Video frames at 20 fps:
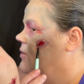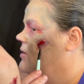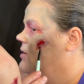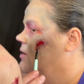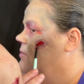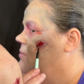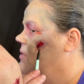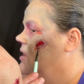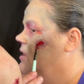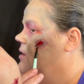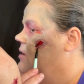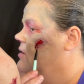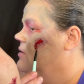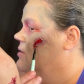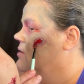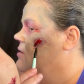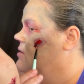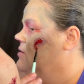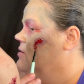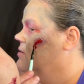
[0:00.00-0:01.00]
in and make it
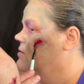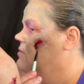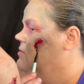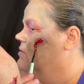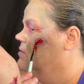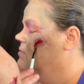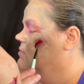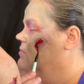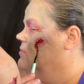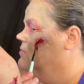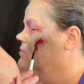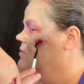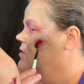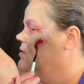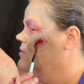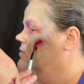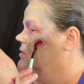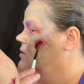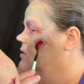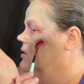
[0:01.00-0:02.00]
look
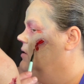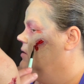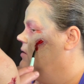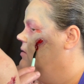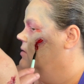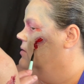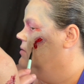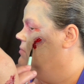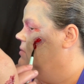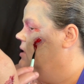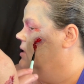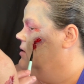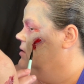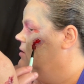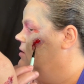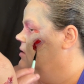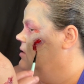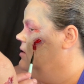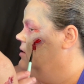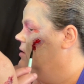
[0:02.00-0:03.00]
gross. See, make it
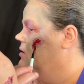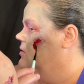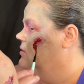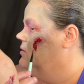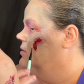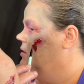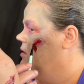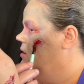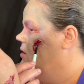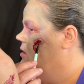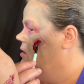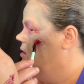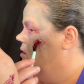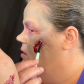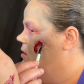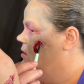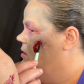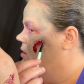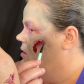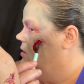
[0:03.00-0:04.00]
look like
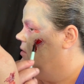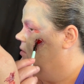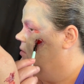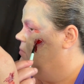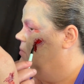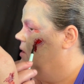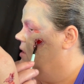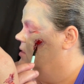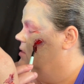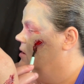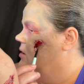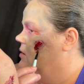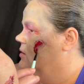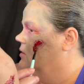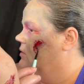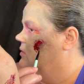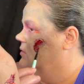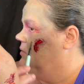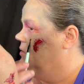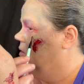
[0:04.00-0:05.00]
it's been there,
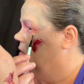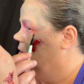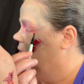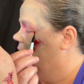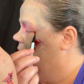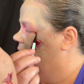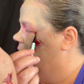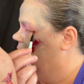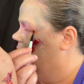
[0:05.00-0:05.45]
it's turned.